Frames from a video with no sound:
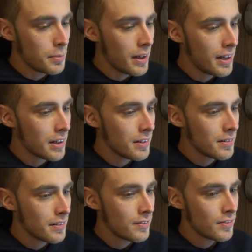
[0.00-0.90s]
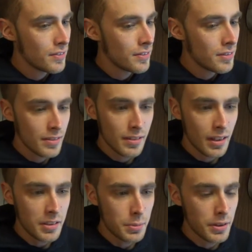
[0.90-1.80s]
pack.
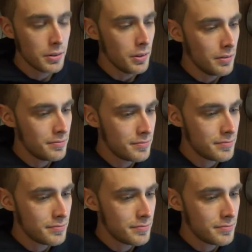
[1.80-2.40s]
That's pretty cool.